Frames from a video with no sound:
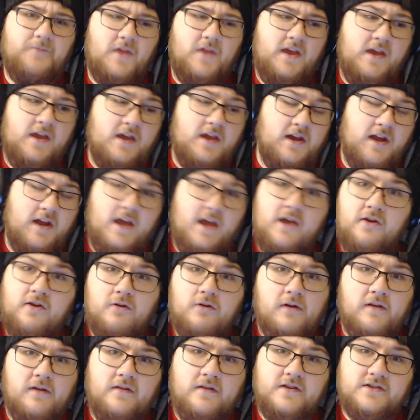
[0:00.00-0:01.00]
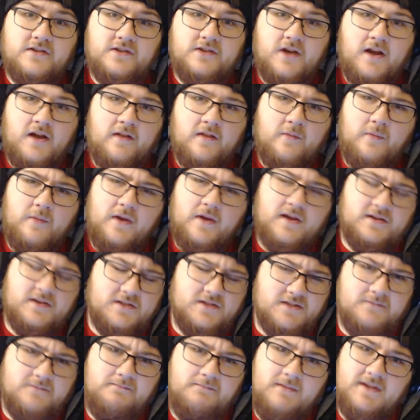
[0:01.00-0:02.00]
can hit crazy shots, but he can
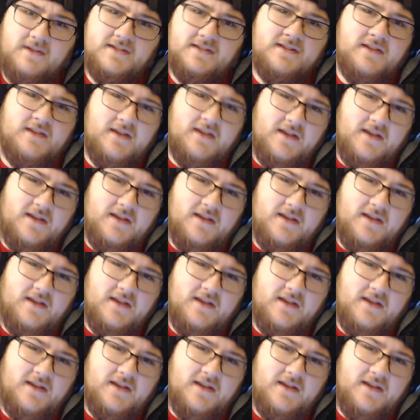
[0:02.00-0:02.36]
just miss the